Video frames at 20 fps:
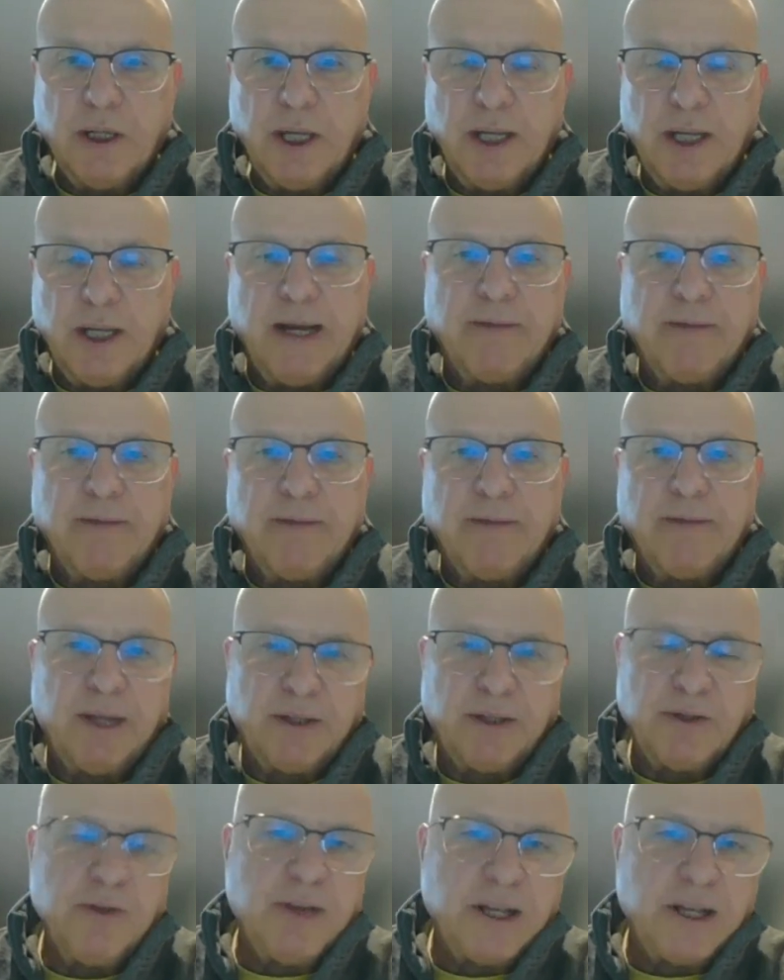And
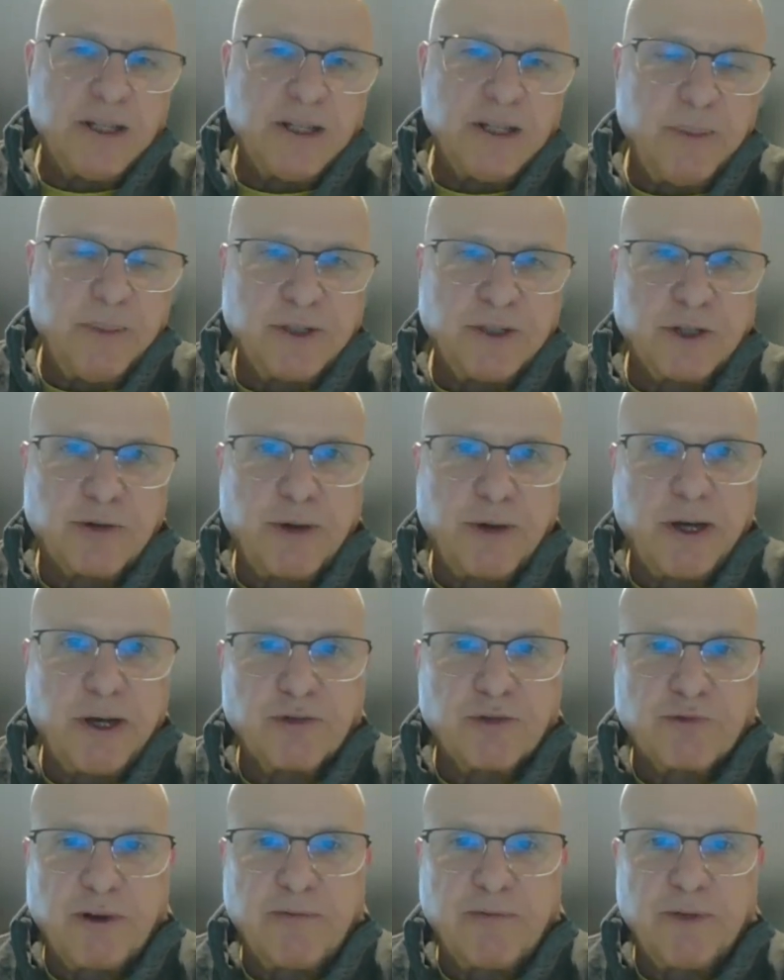at 2,000 pounds of grain
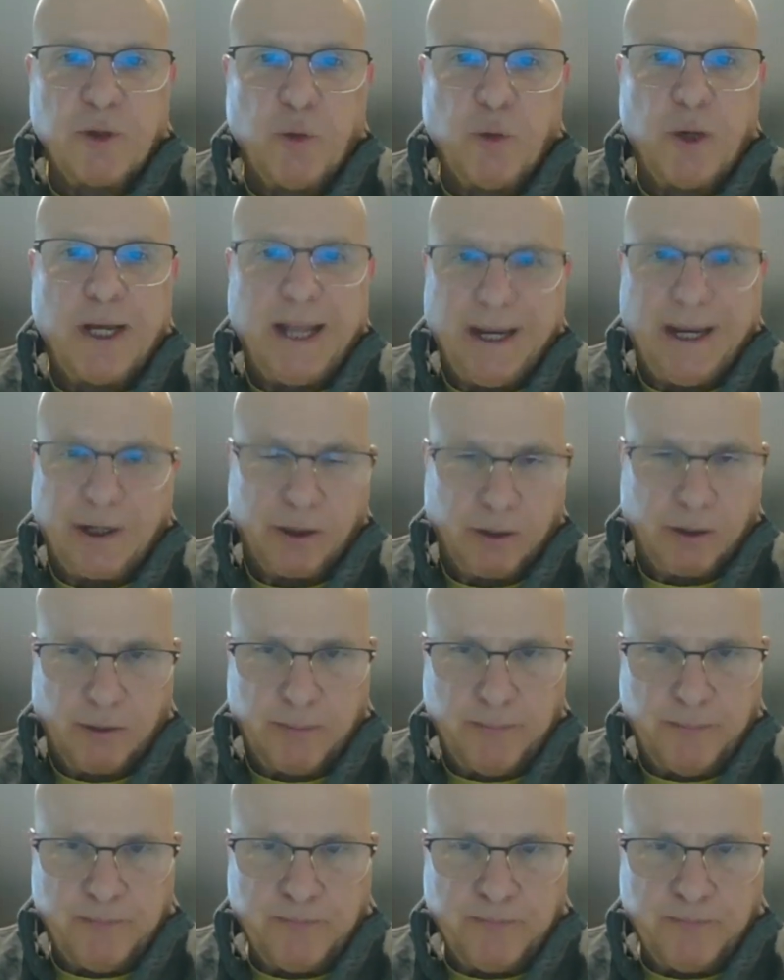is roughly 1 acre.